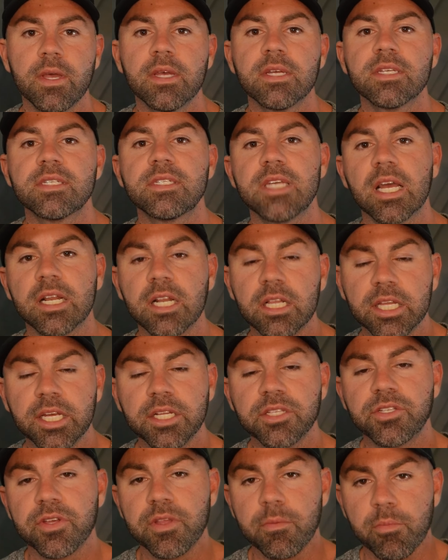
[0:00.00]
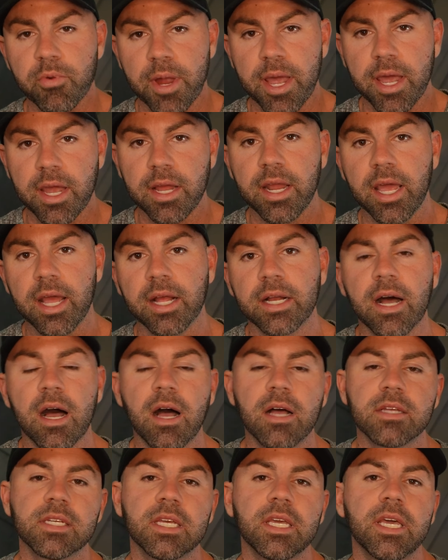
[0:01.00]
signaling to the brain and
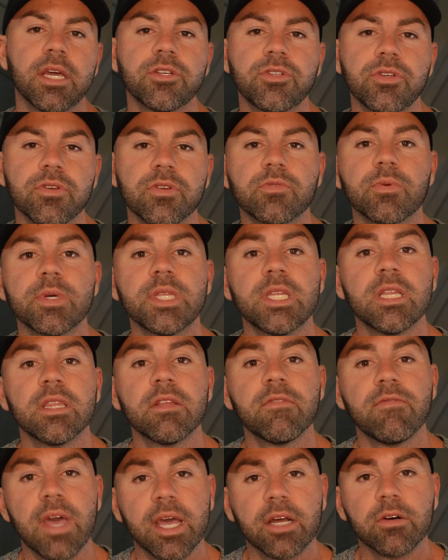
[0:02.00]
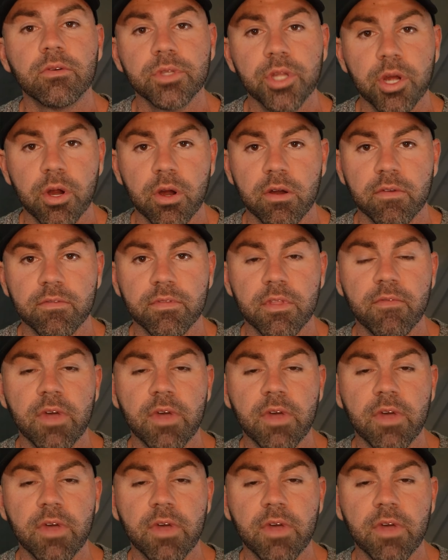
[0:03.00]
causing issues within the vagal nerve.